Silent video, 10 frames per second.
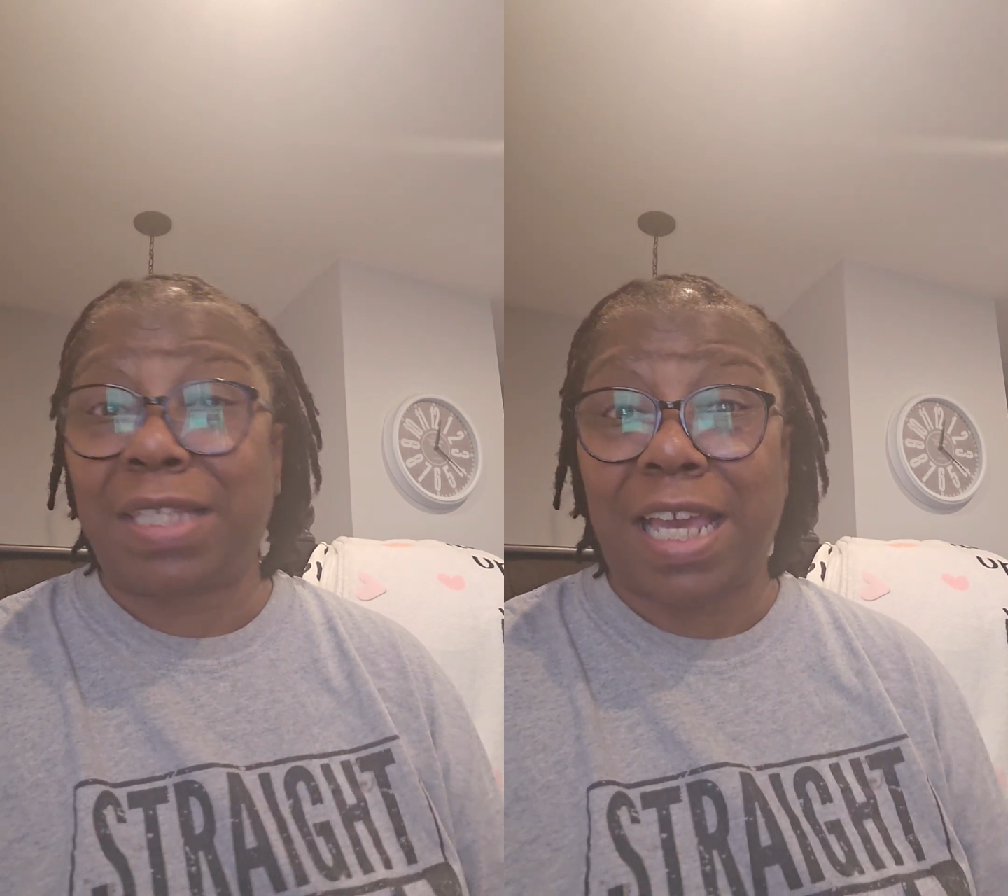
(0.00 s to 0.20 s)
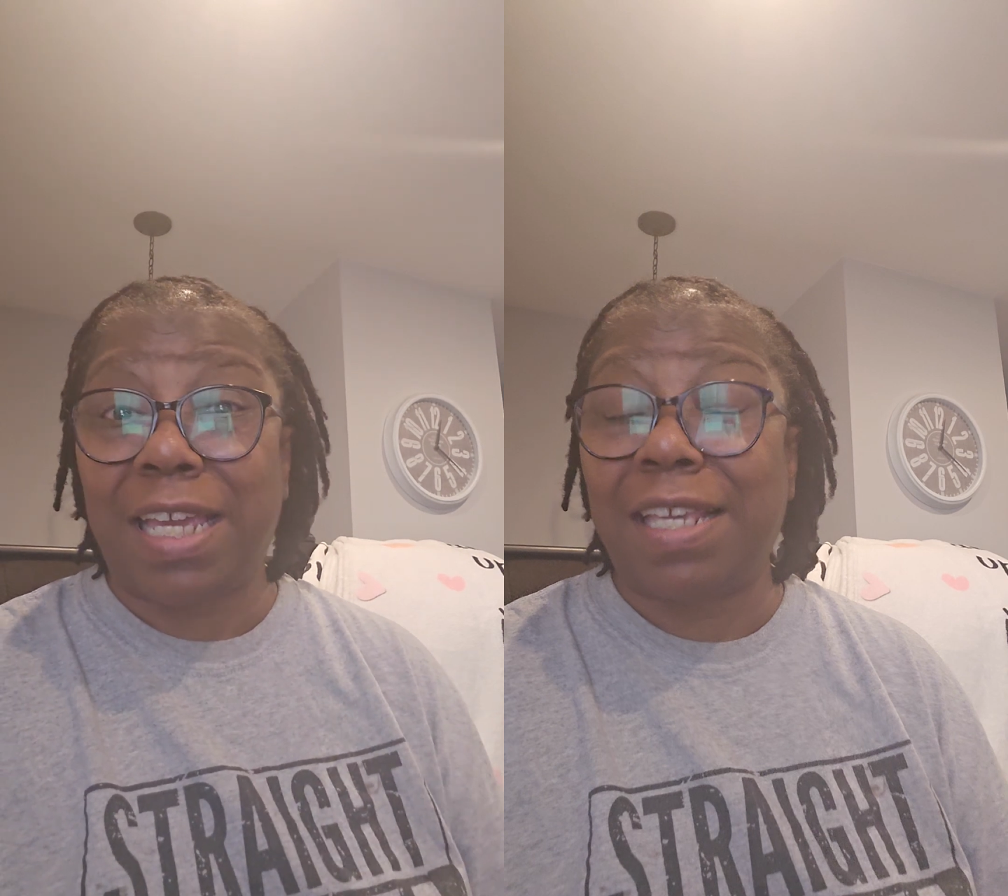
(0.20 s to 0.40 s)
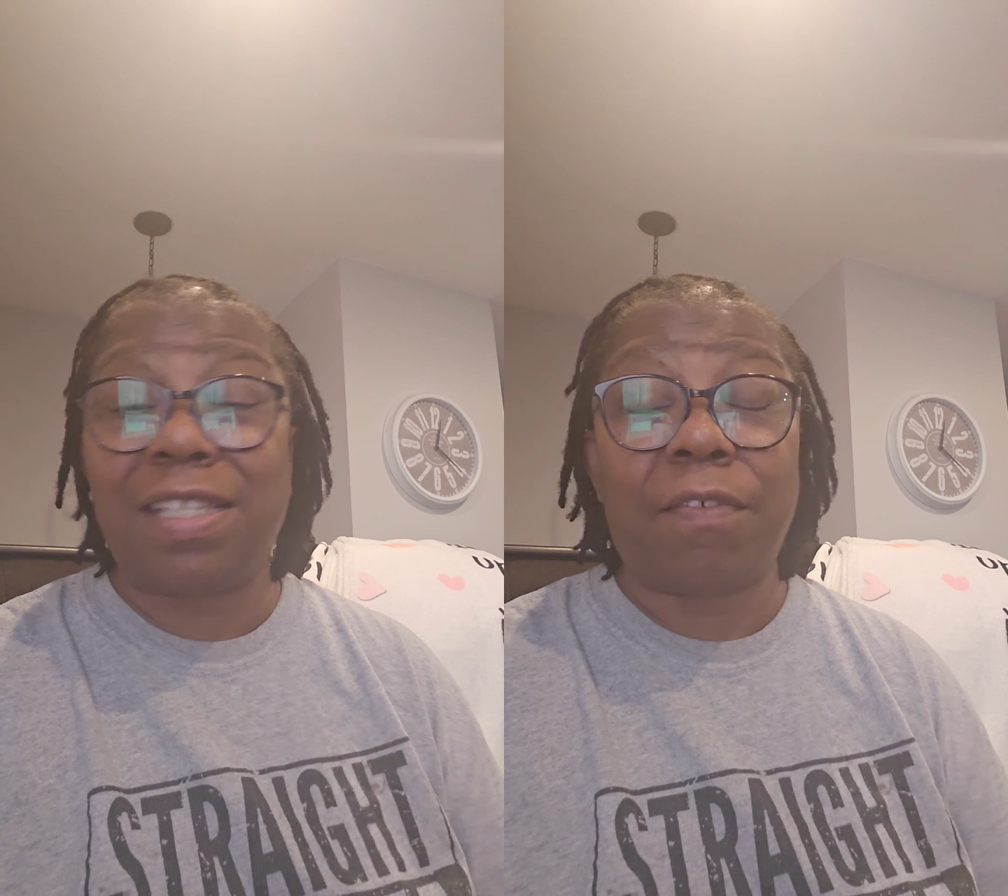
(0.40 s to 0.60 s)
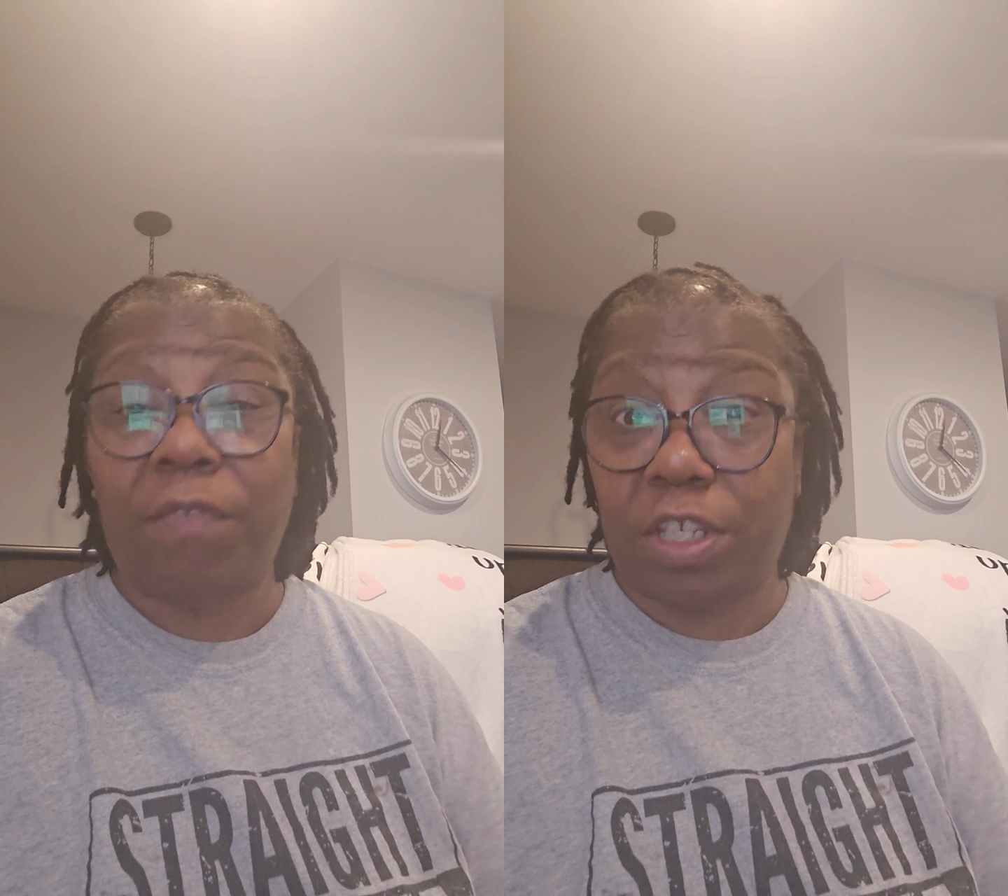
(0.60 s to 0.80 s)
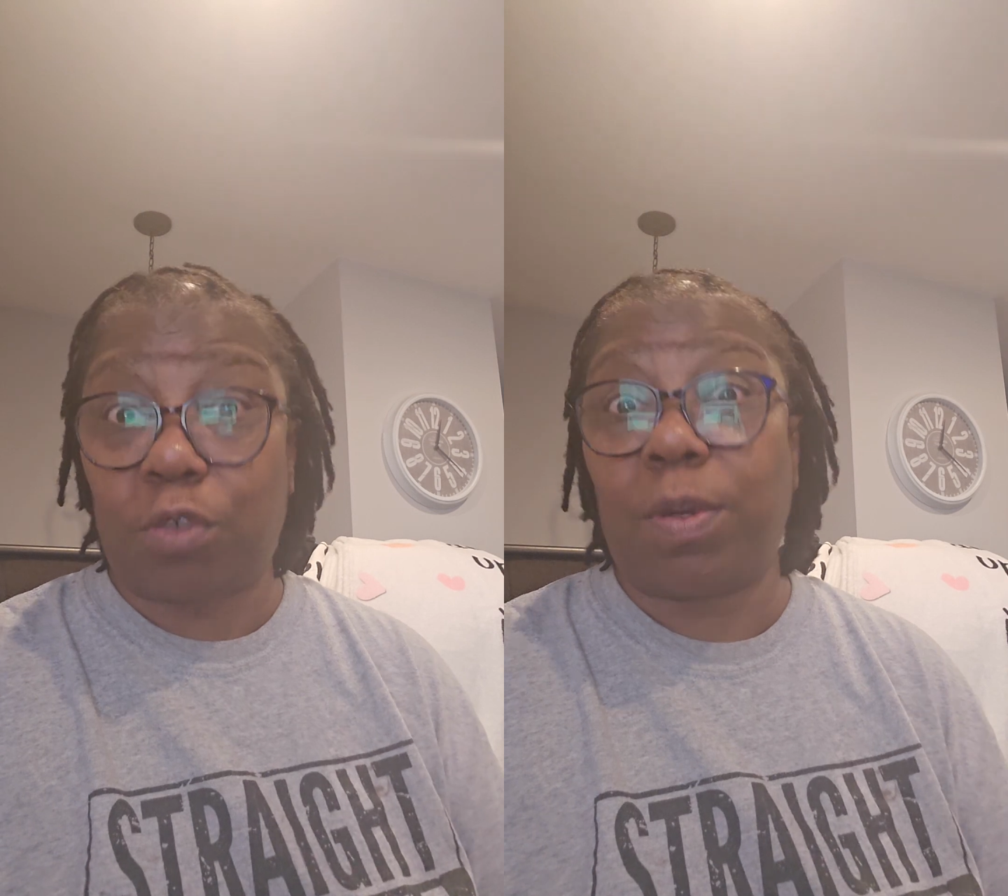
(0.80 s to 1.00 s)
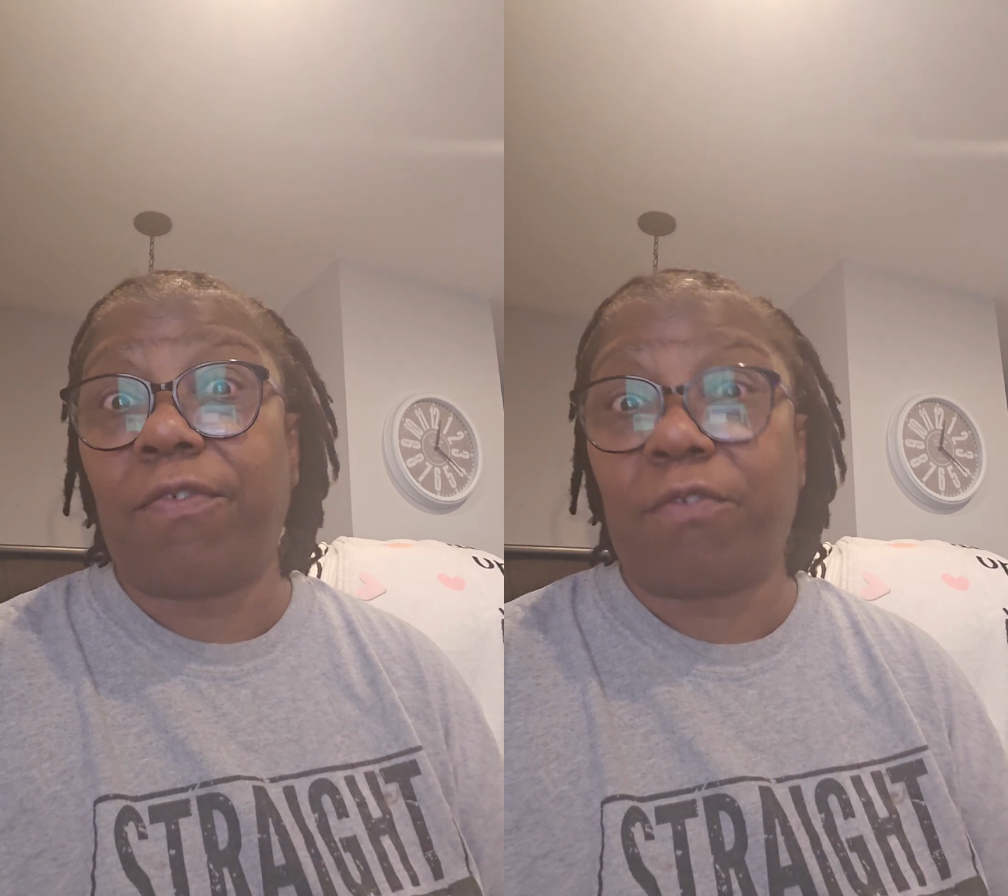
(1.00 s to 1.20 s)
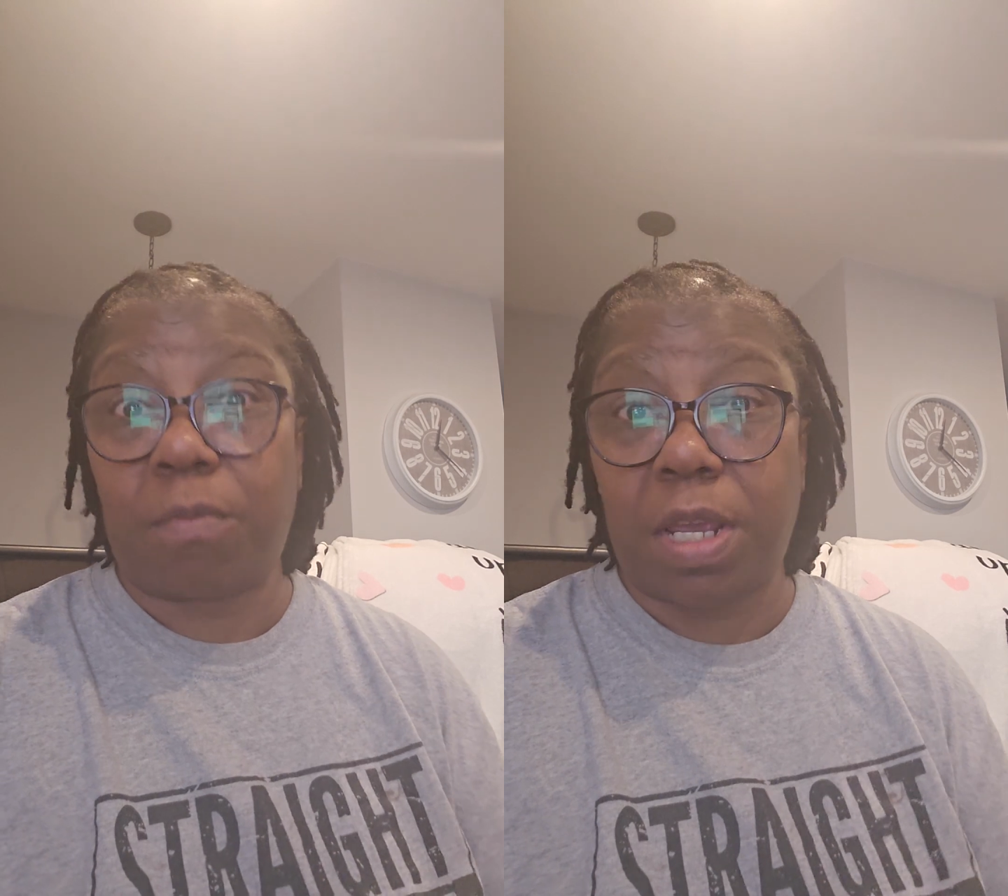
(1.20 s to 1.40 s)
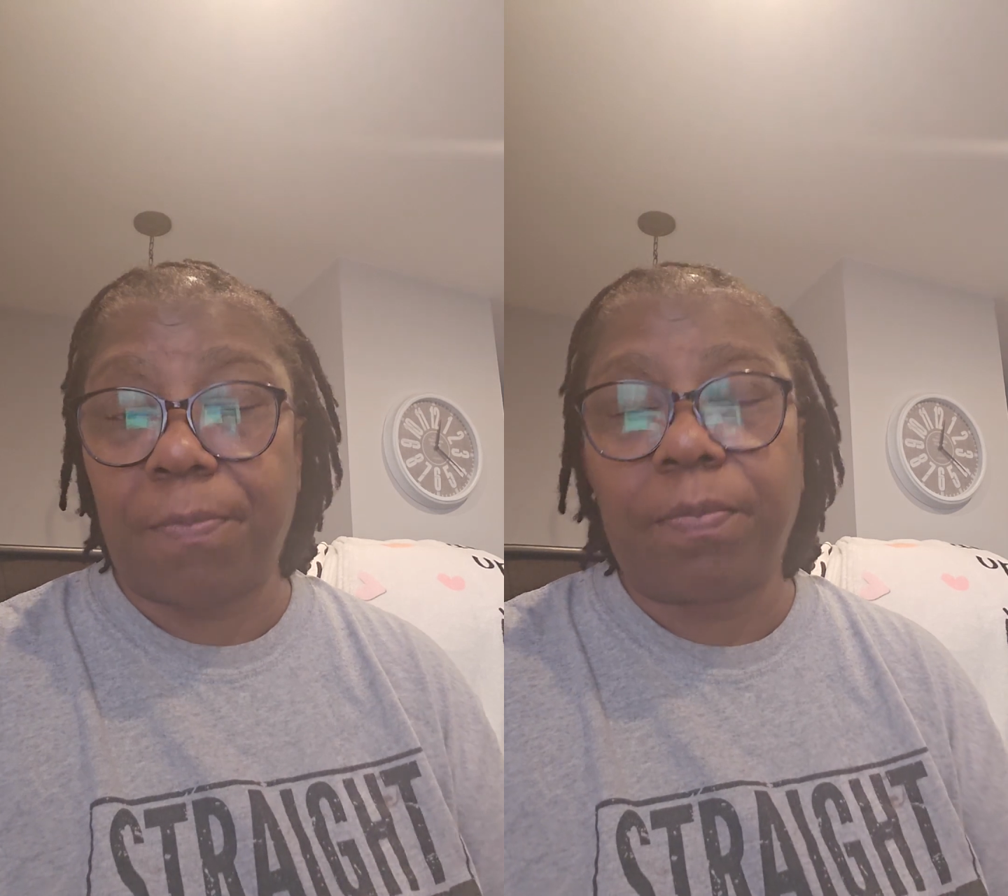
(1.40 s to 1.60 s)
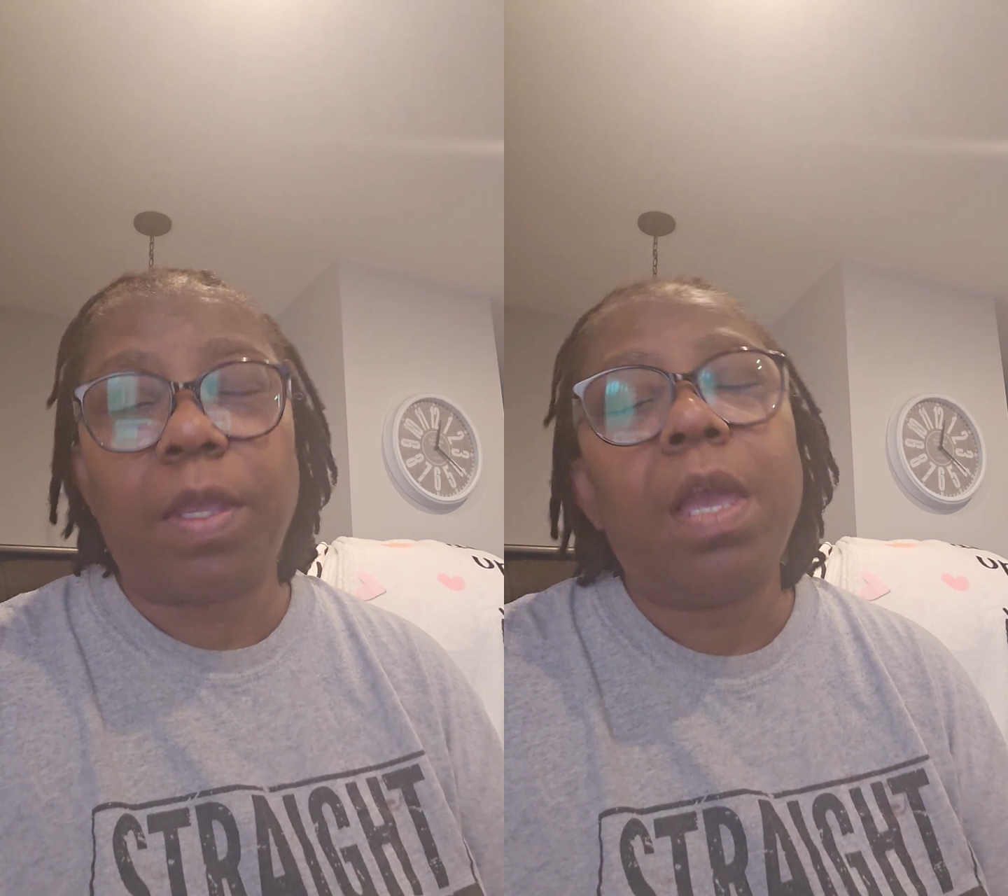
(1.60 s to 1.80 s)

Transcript: take is a victory for me.